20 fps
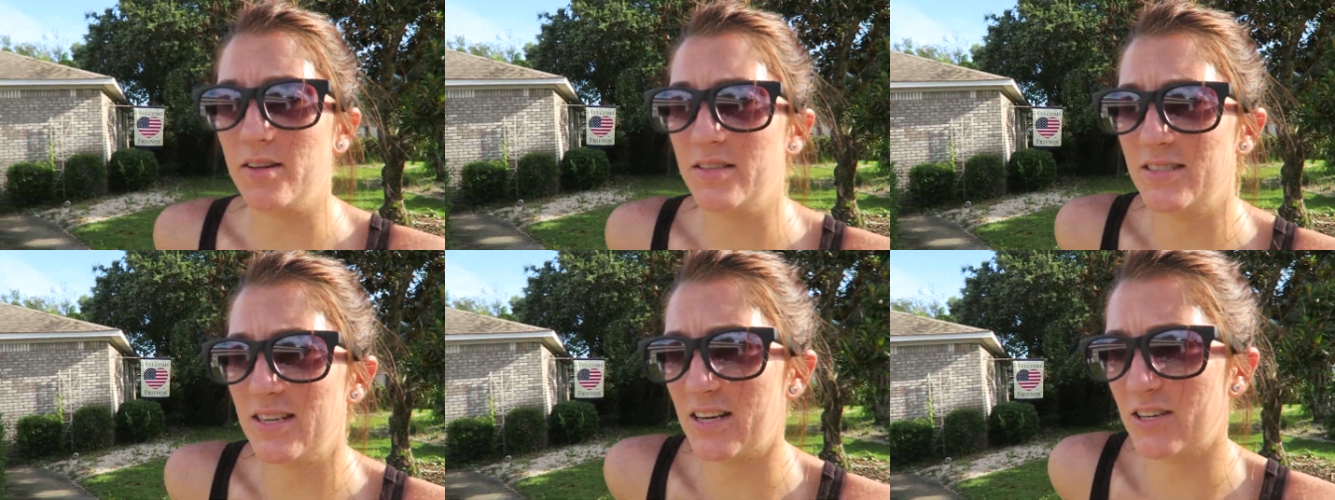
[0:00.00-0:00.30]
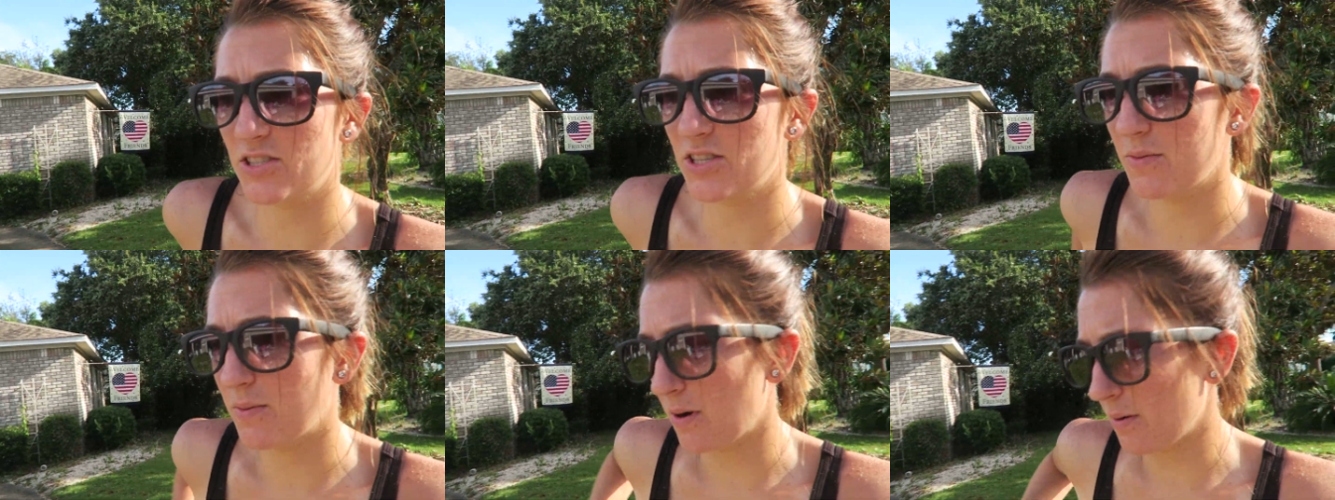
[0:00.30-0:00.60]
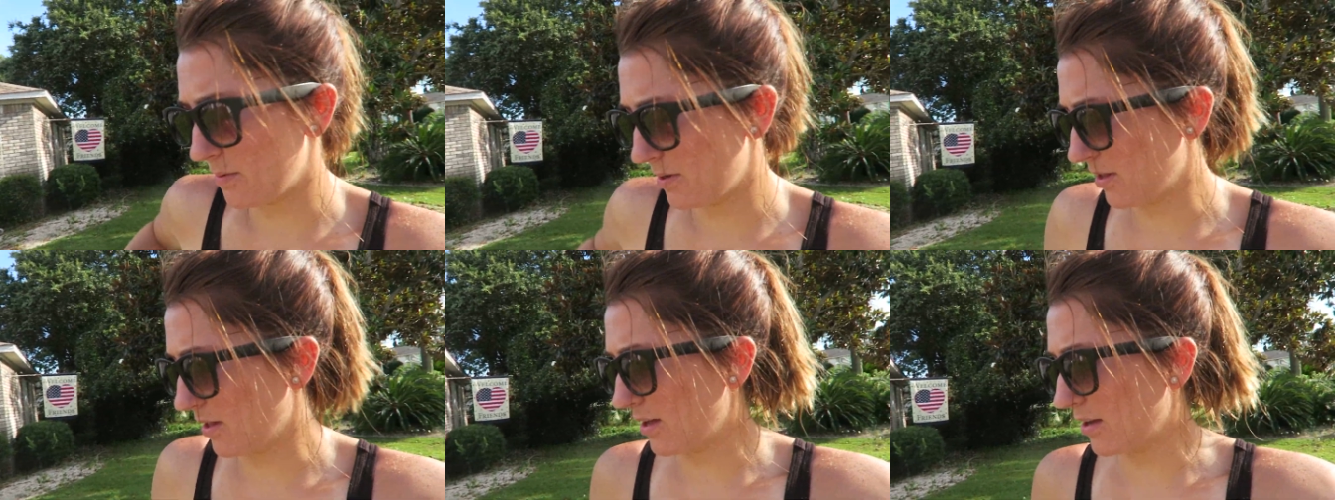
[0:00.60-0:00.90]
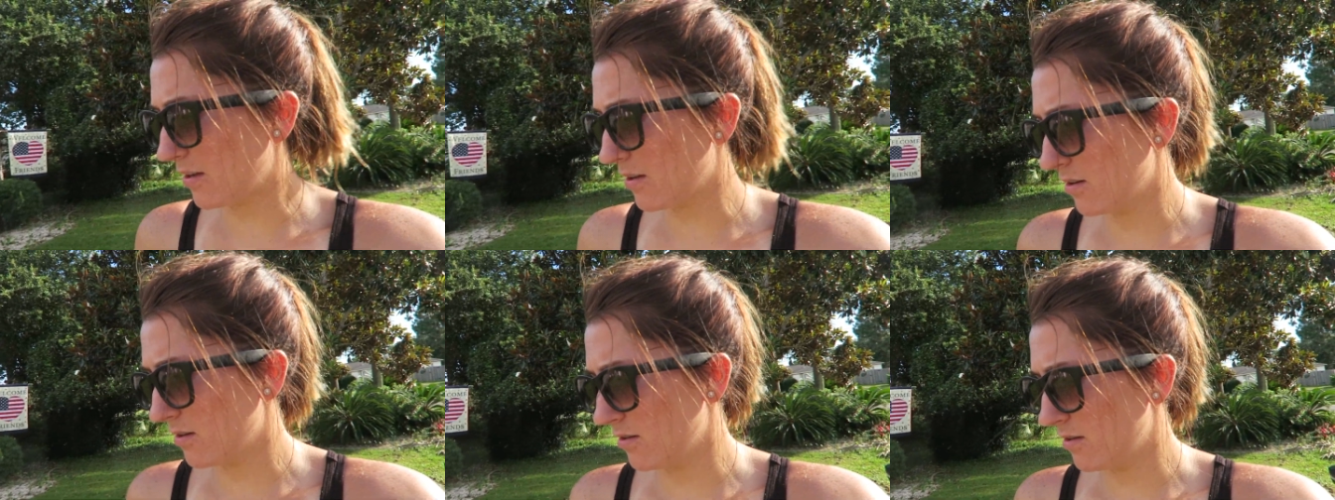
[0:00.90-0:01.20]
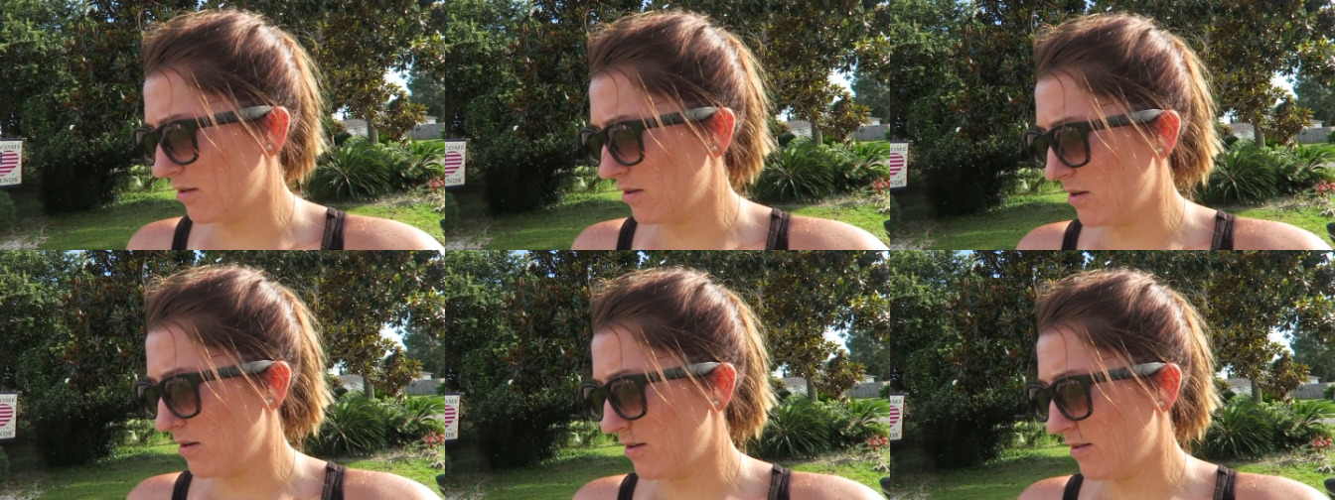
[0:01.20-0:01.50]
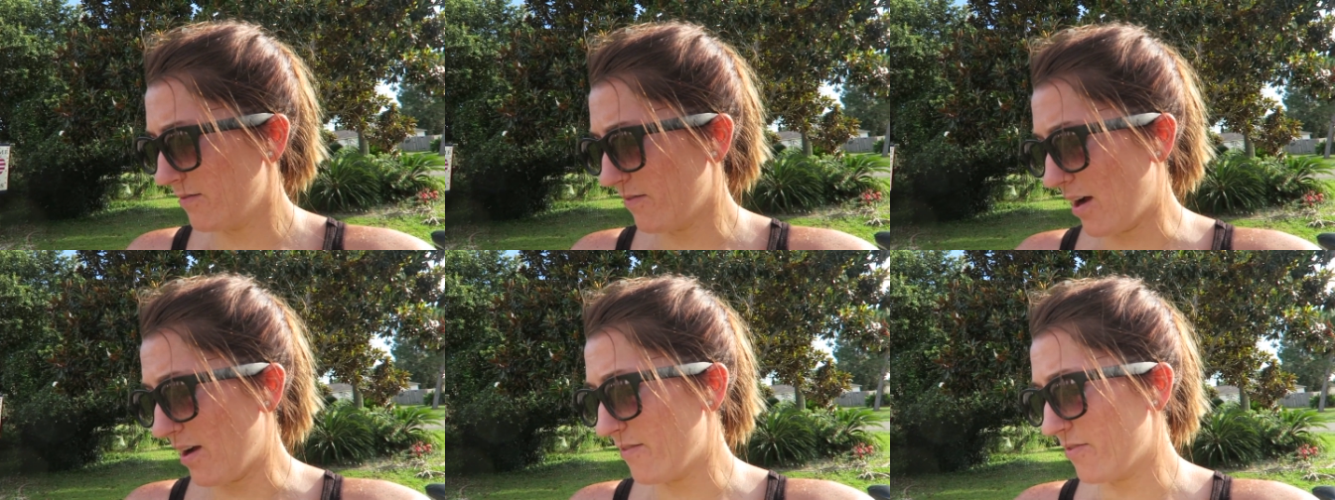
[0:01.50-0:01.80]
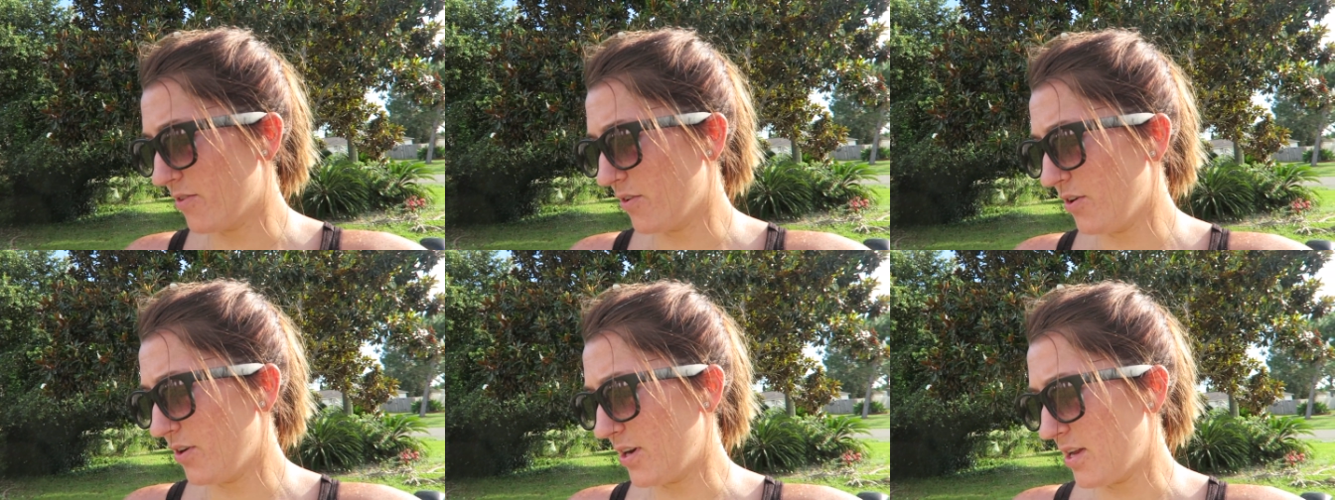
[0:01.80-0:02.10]
It's actually probably like five
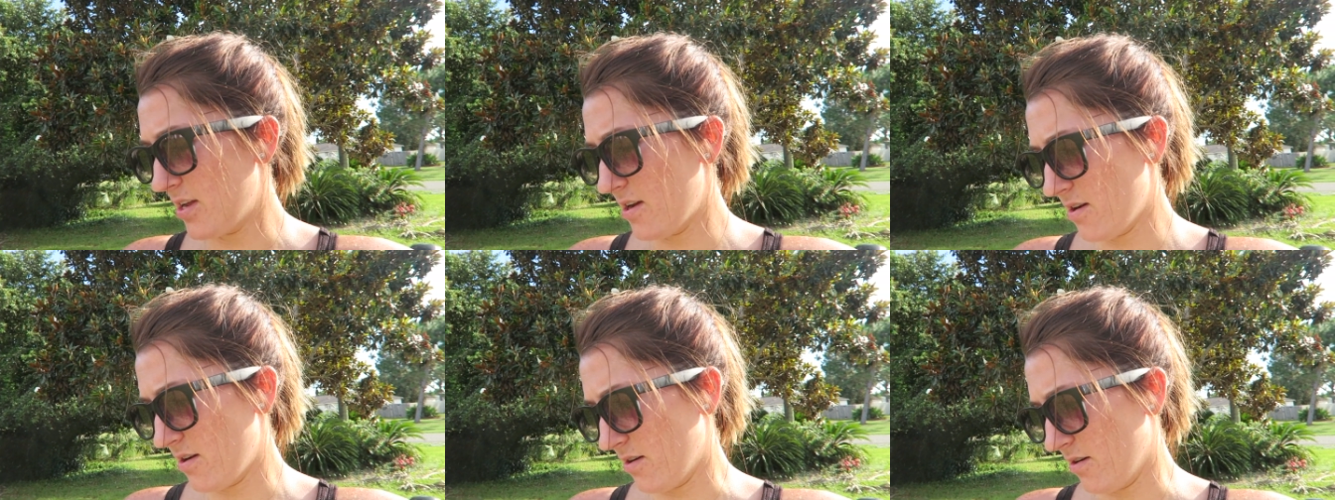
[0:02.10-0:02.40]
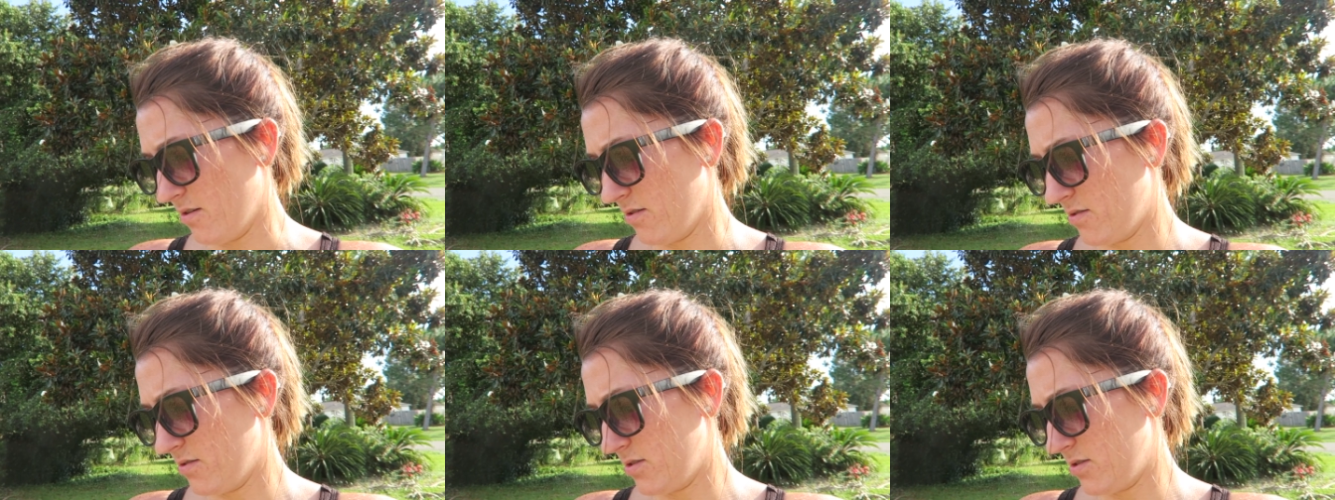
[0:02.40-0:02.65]
thirty, yeah,